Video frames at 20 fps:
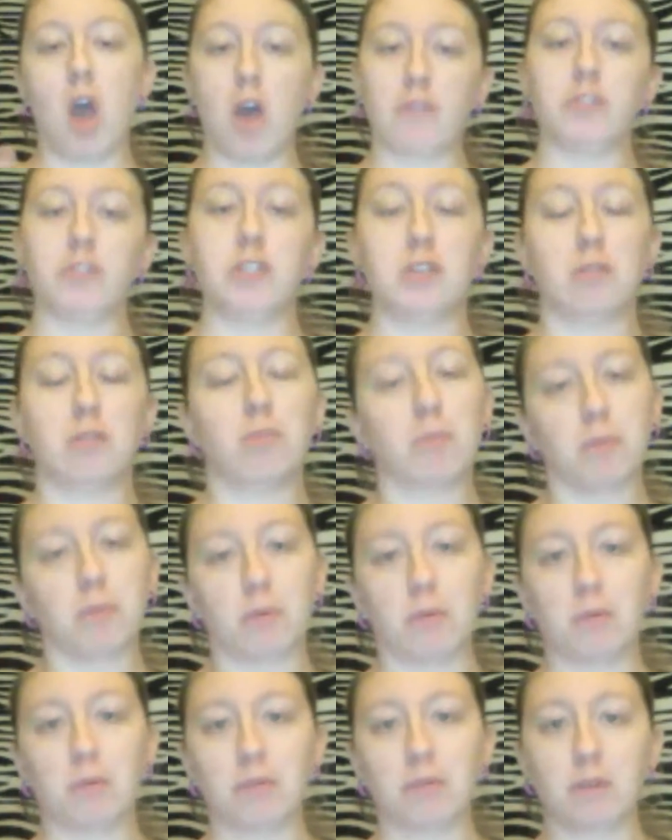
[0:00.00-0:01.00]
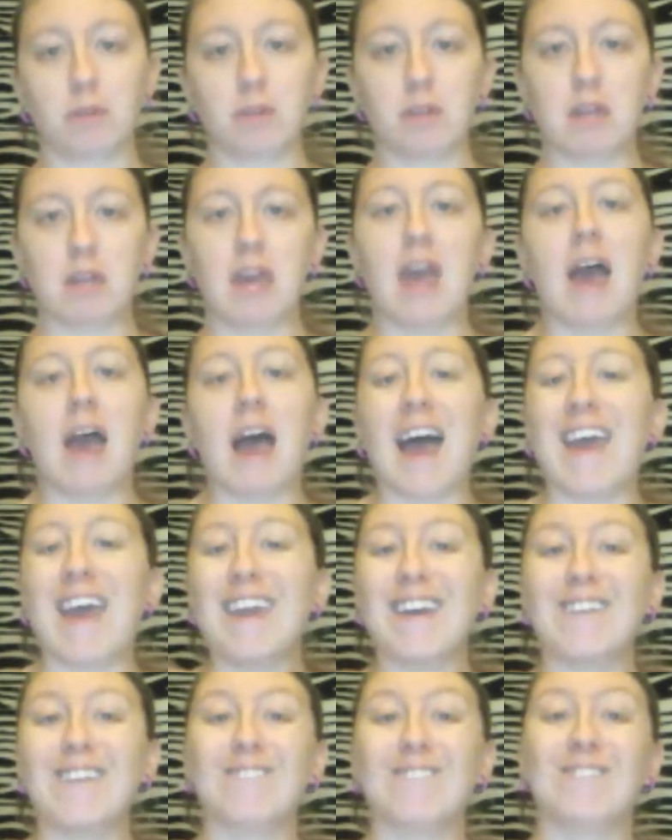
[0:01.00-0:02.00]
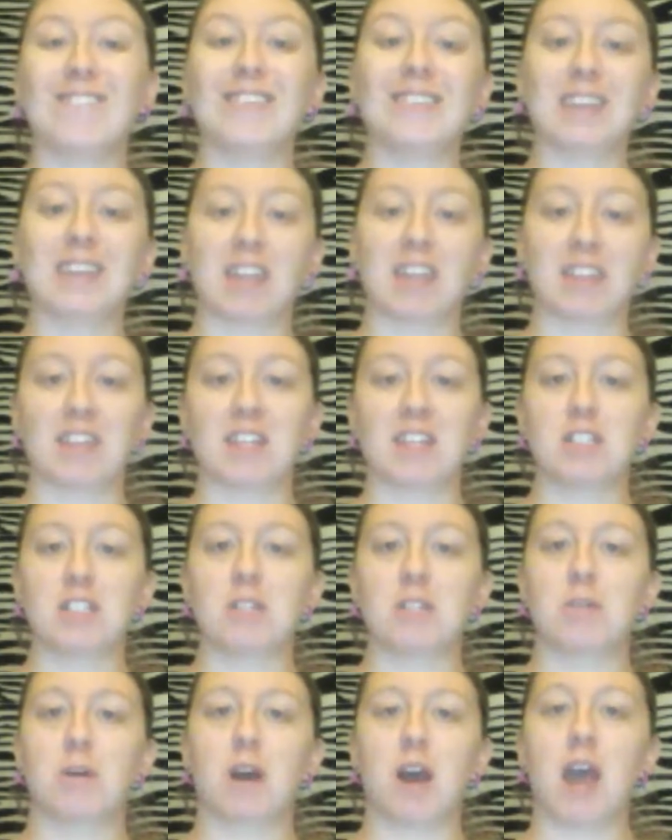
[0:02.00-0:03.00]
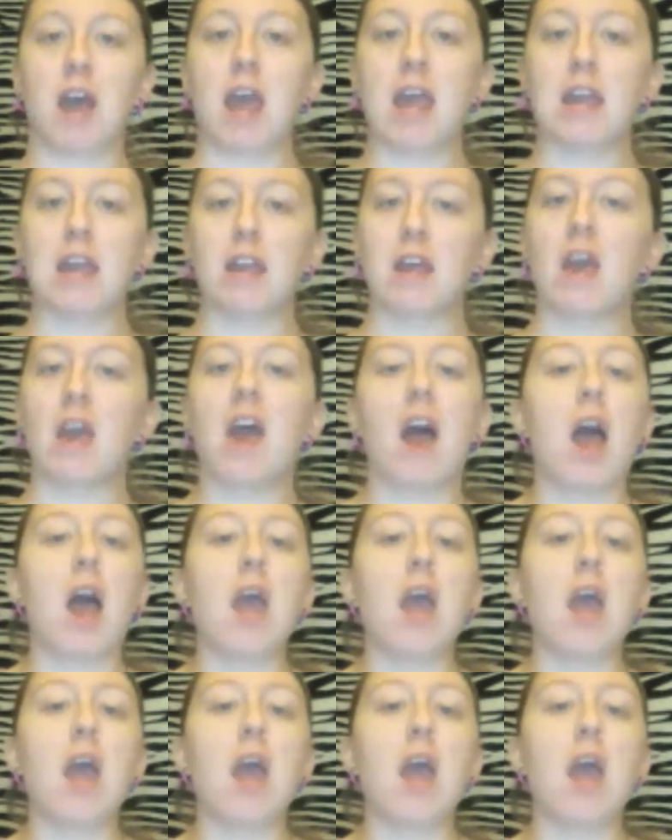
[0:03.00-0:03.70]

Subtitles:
off to the world. I have nothing to hide.